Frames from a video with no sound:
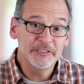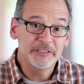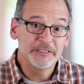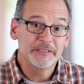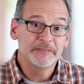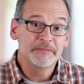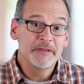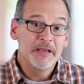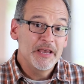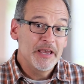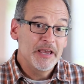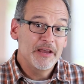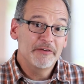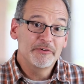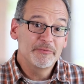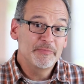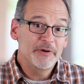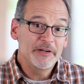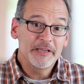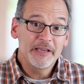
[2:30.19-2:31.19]
and
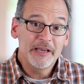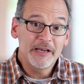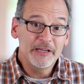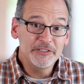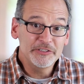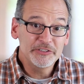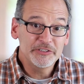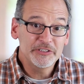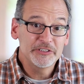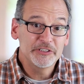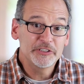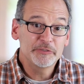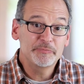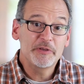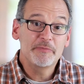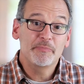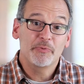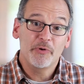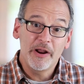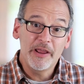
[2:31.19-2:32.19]
everybody else to just
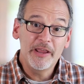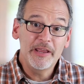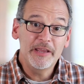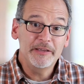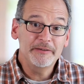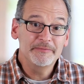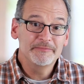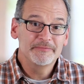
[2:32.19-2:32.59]
be praying